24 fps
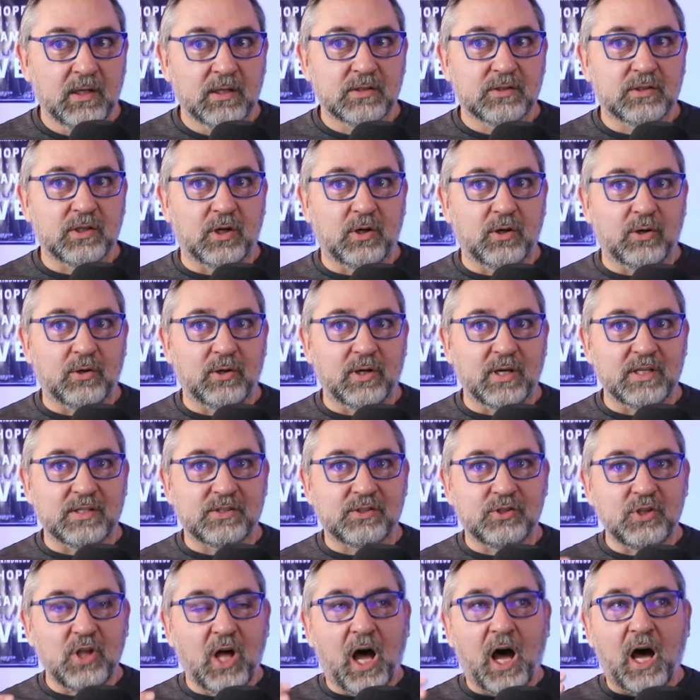So
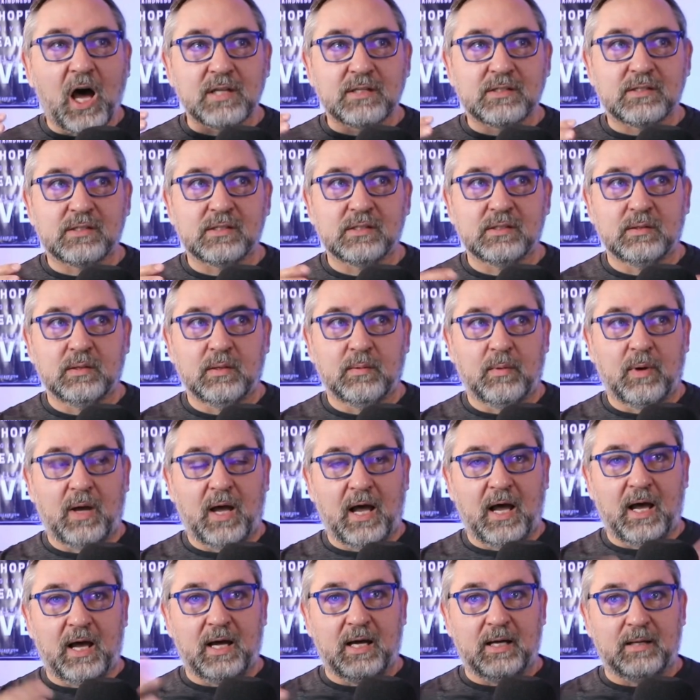it's not,
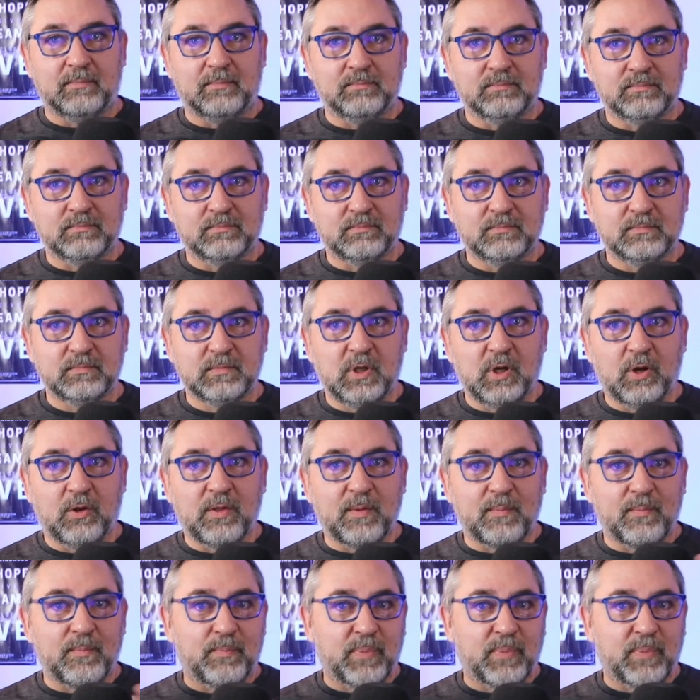the